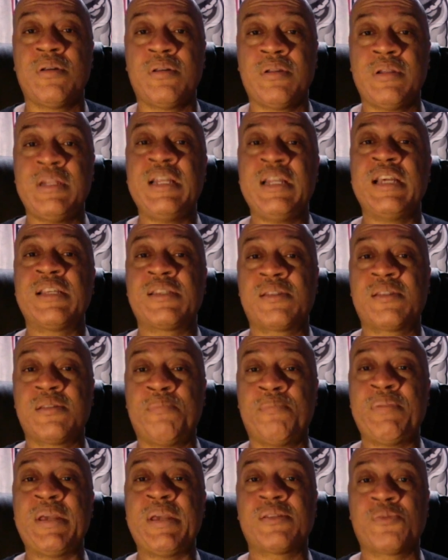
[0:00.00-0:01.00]
list the
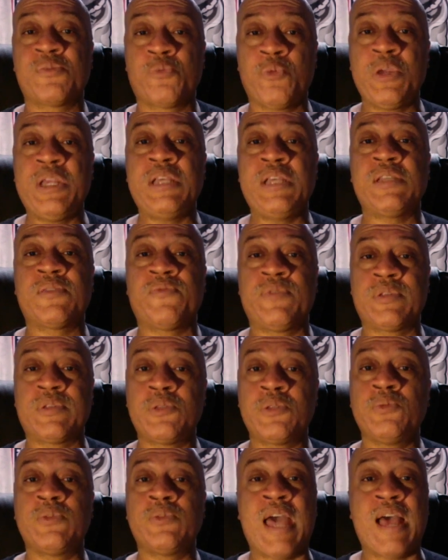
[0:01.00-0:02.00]
best reads for
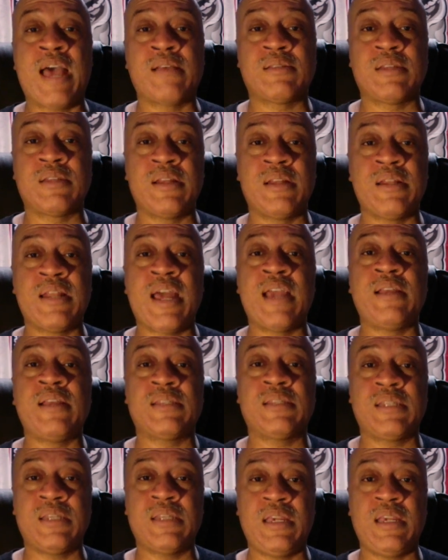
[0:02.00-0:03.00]

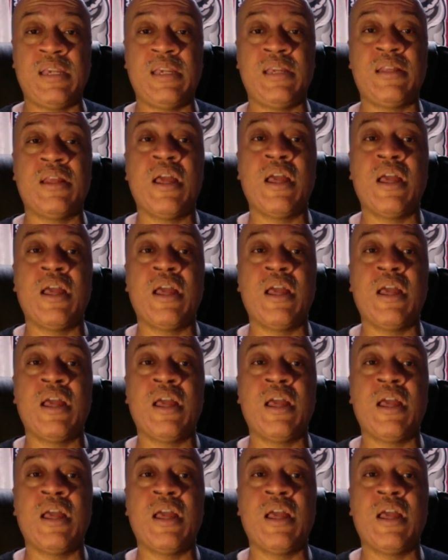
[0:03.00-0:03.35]
2019.